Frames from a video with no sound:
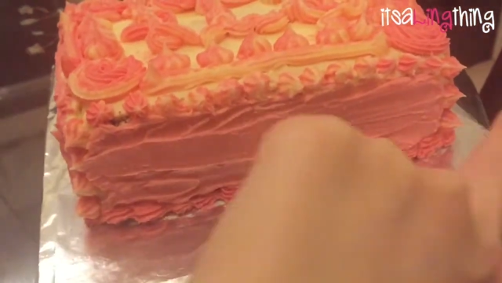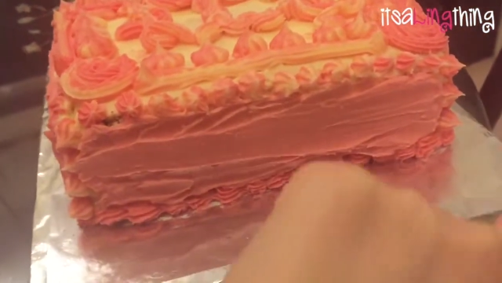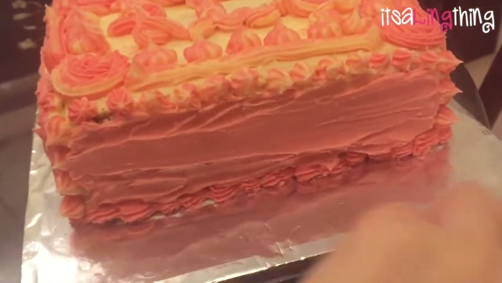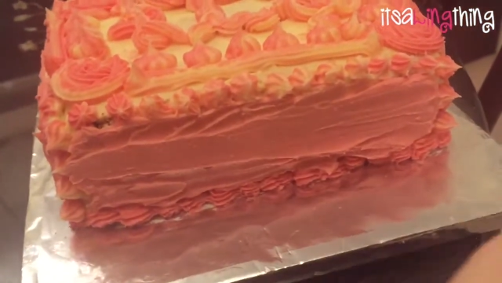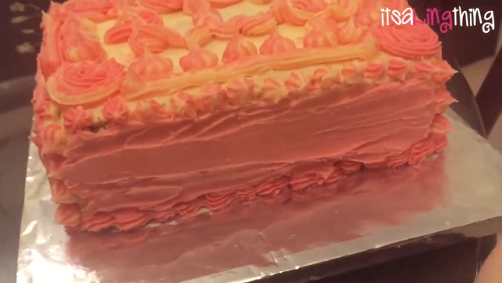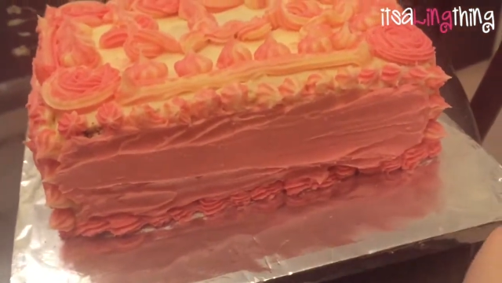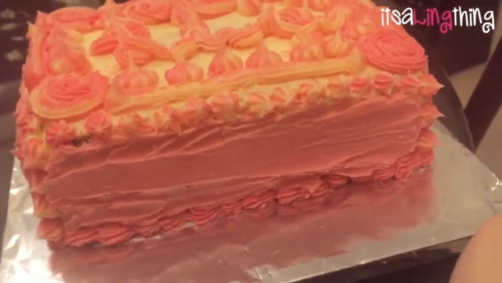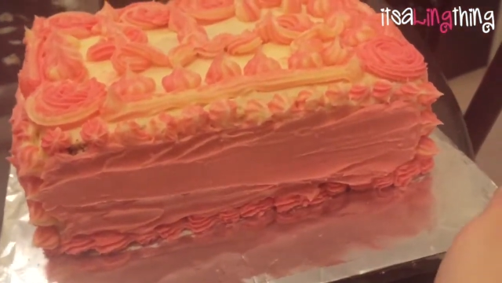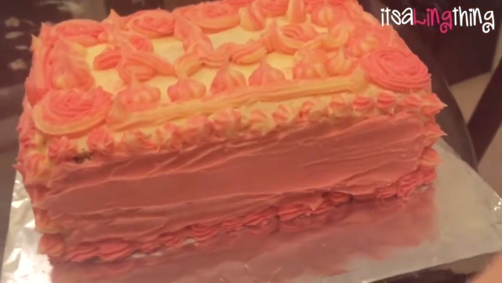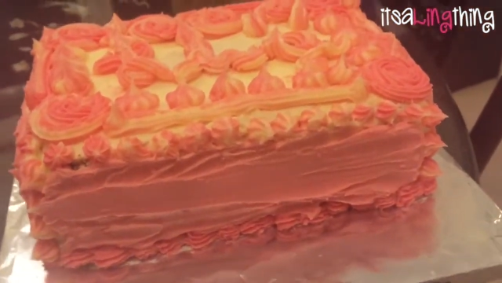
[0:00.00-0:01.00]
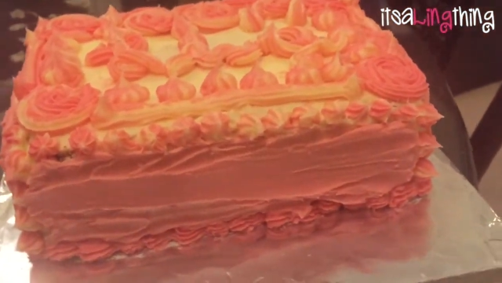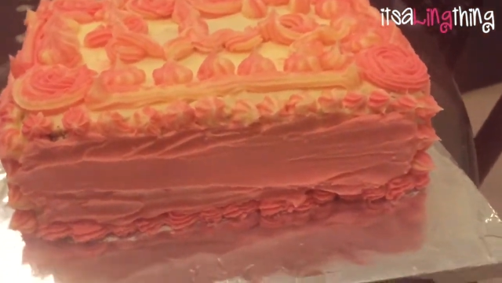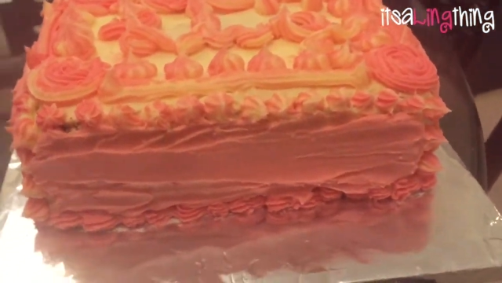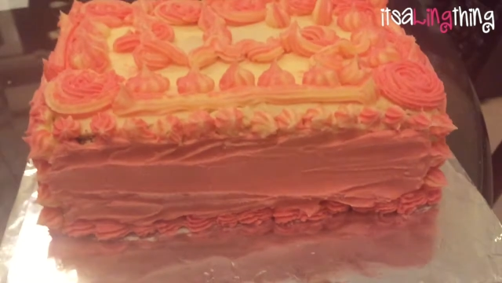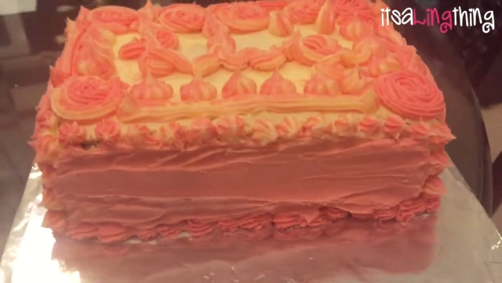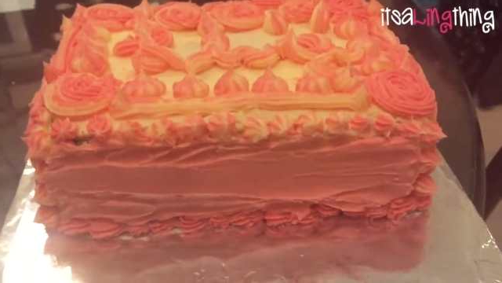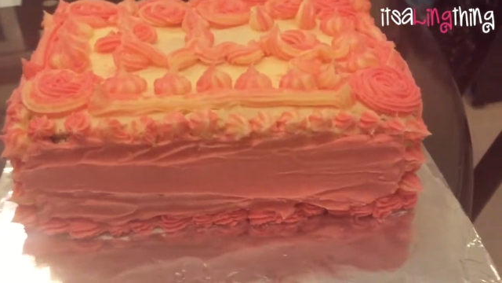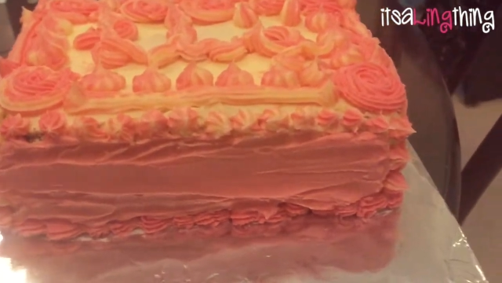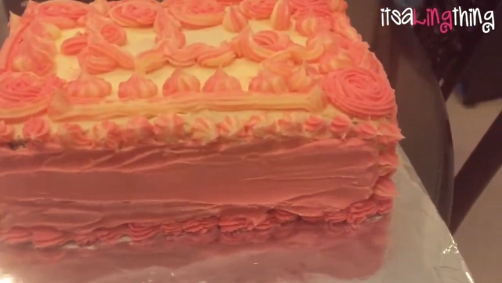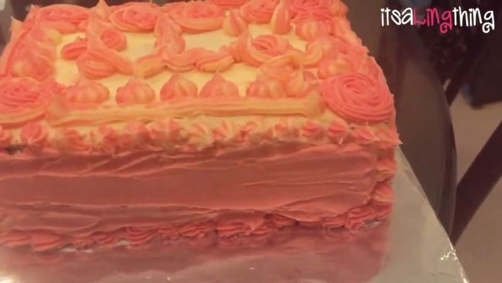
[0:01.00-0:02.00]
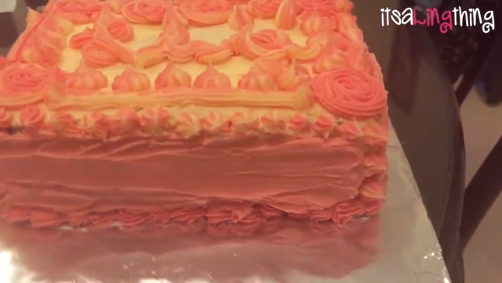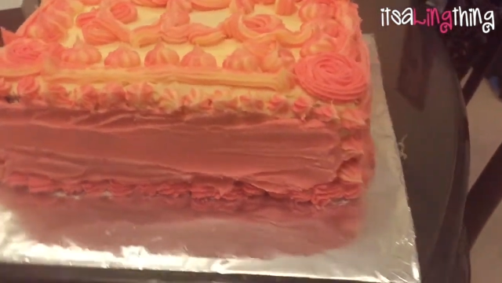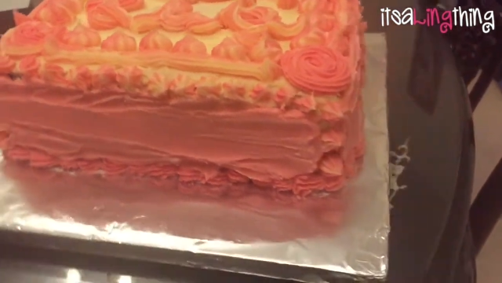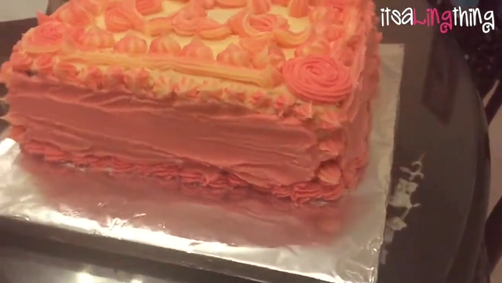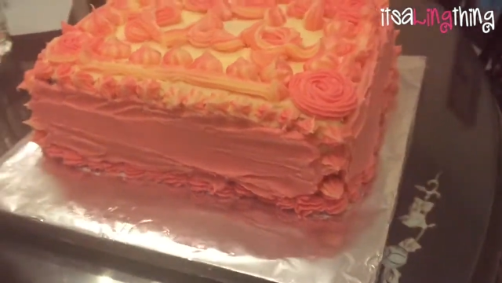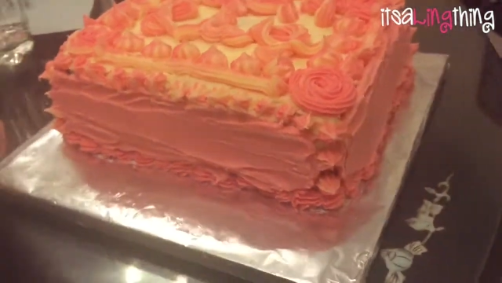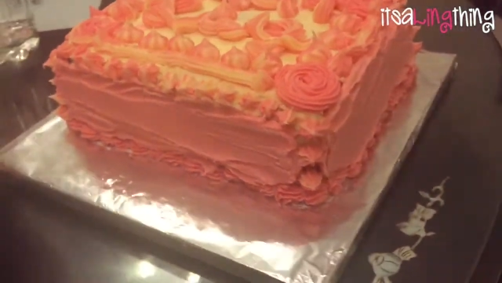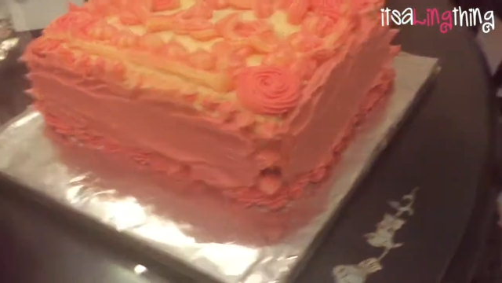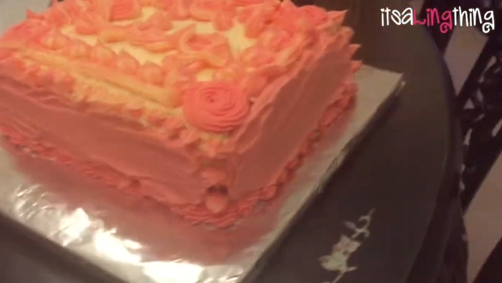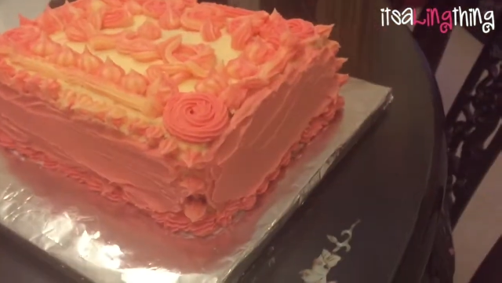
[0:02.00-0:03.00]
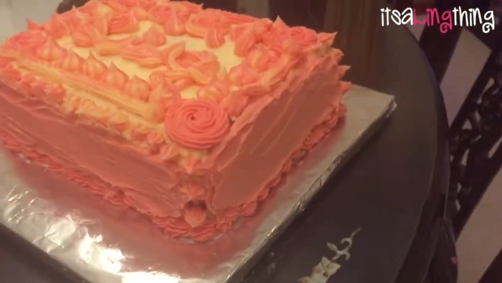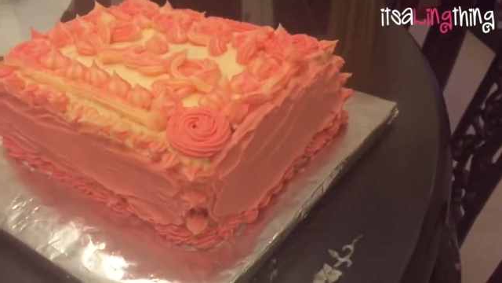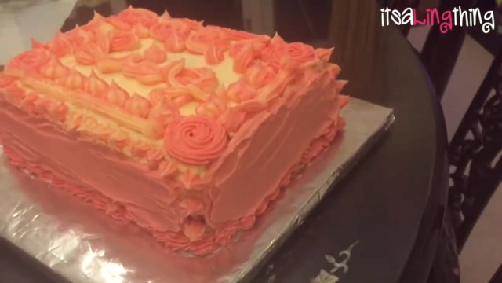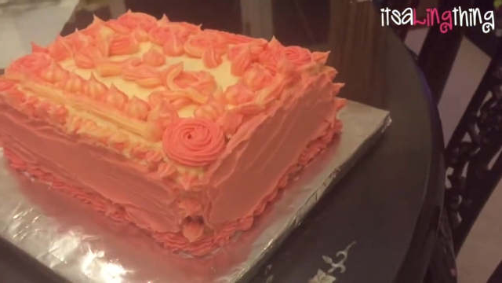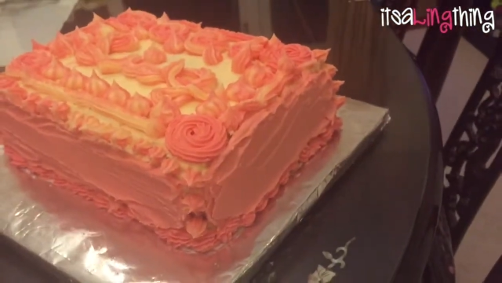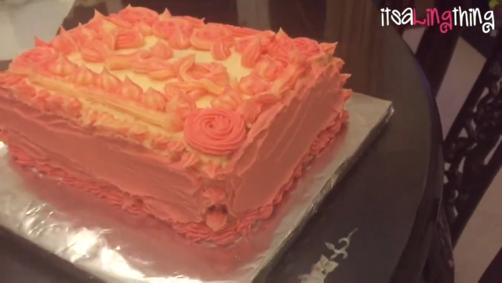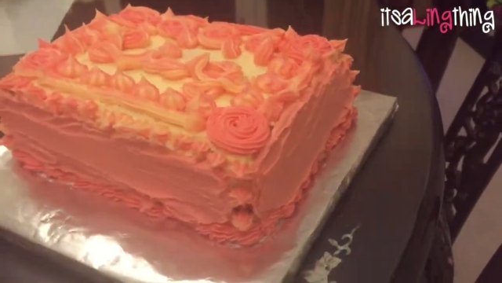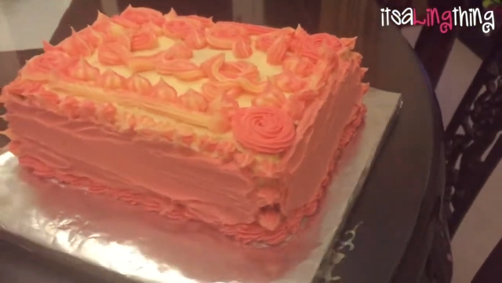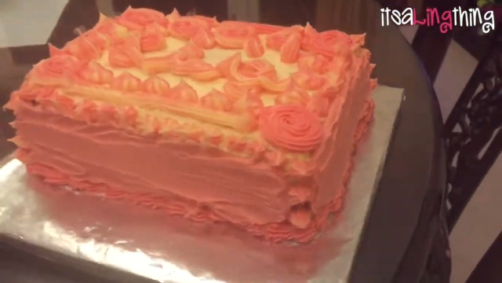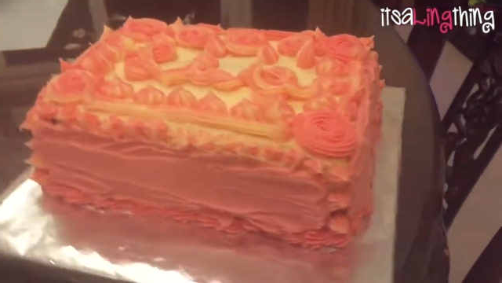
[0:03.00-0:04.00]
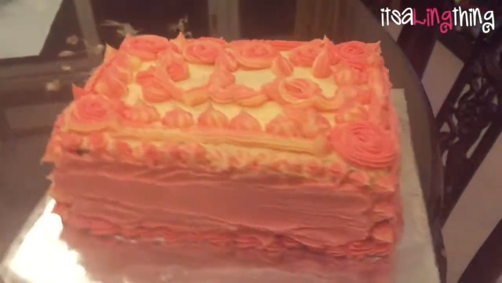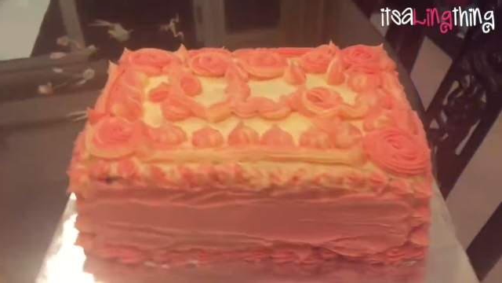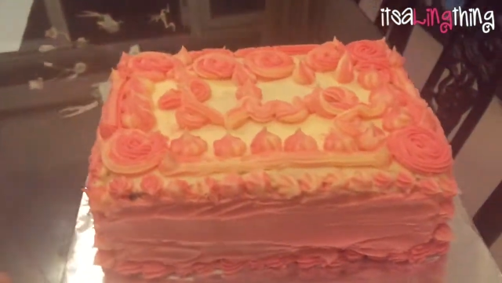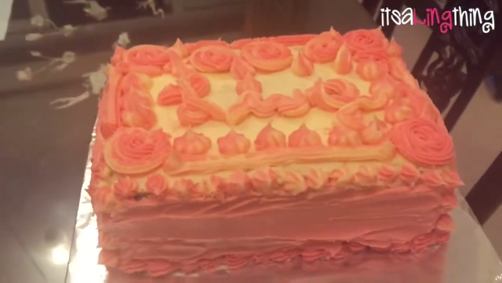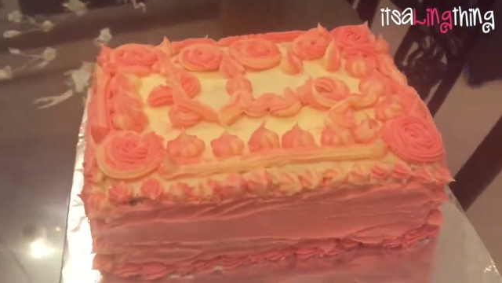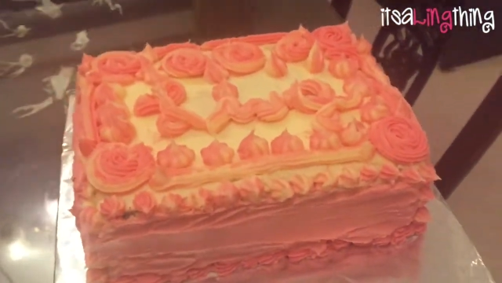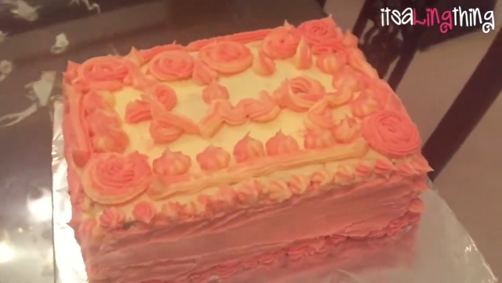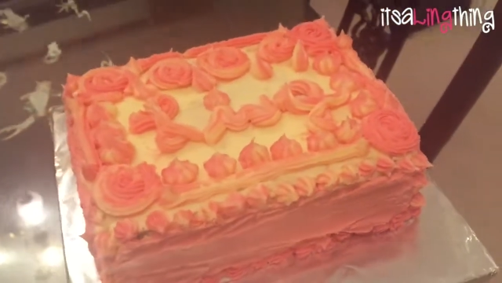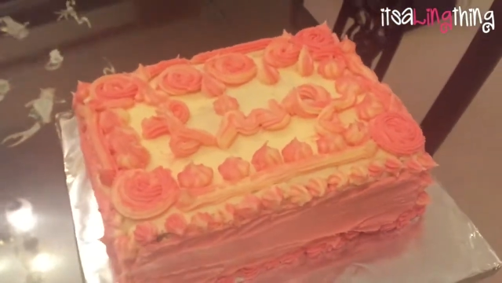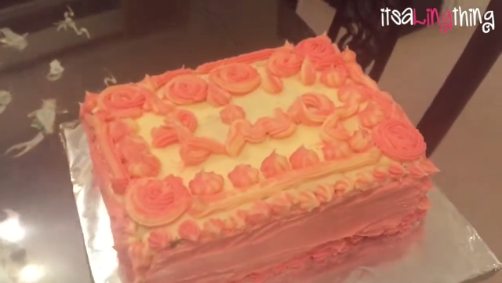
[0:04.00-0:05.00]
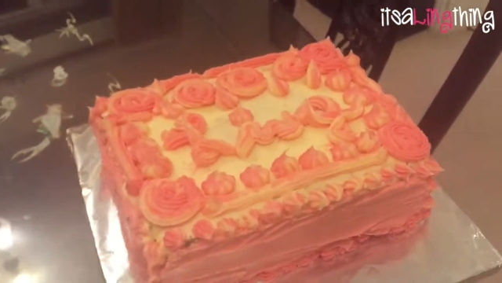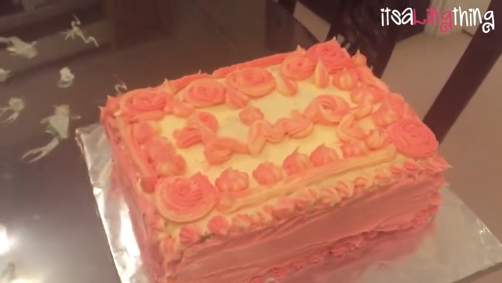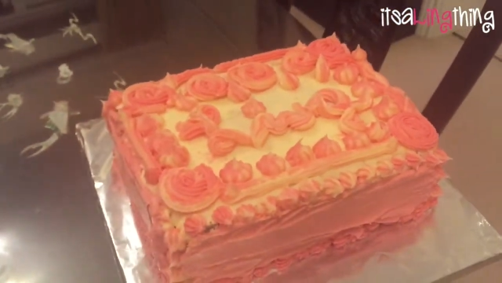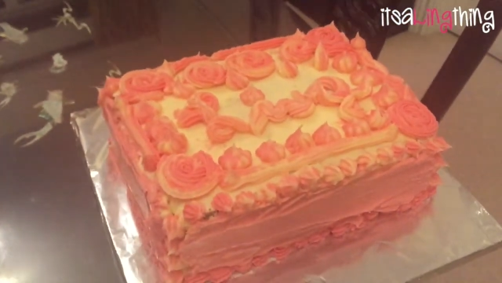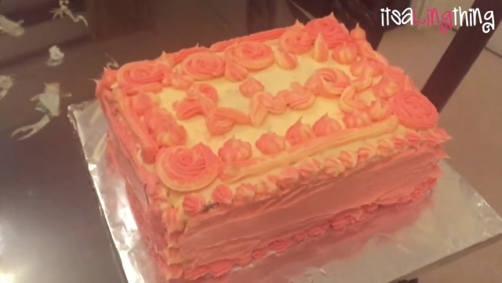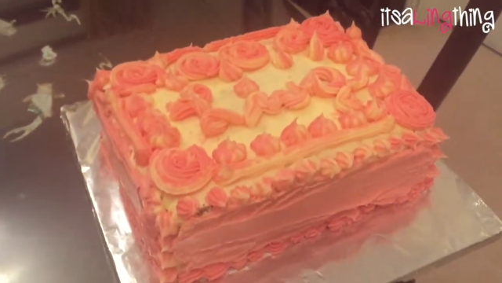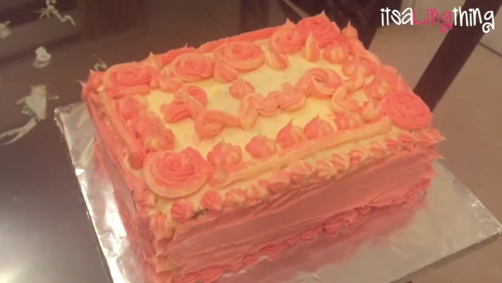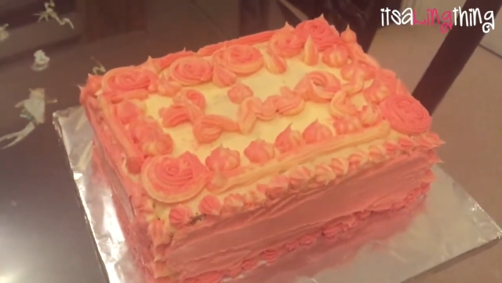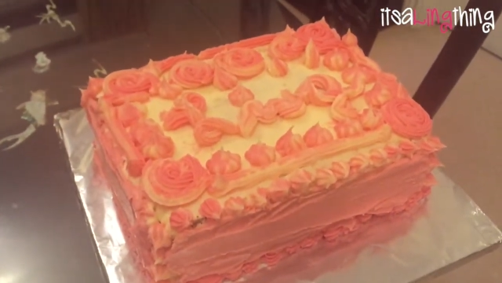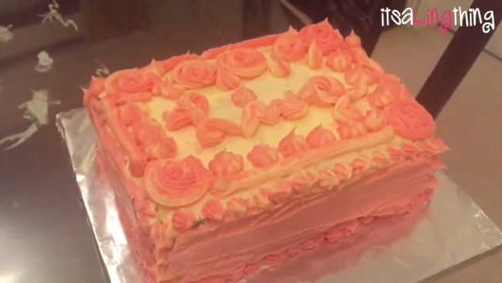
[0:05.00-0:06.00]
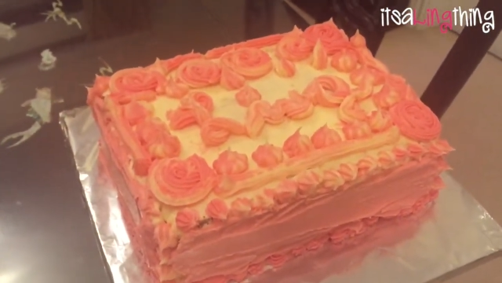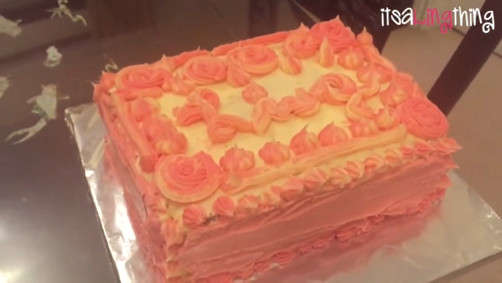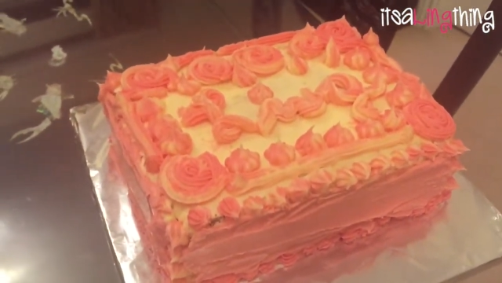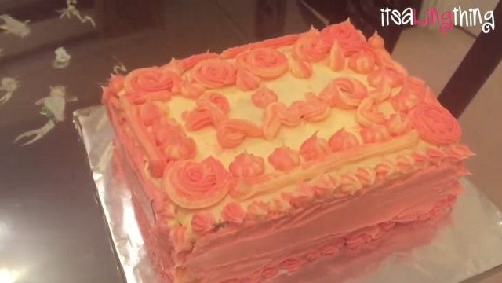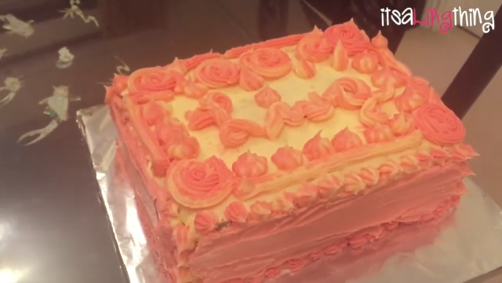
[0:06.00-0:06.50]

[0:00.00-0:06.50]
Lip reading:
Nobody's mouth can be seen.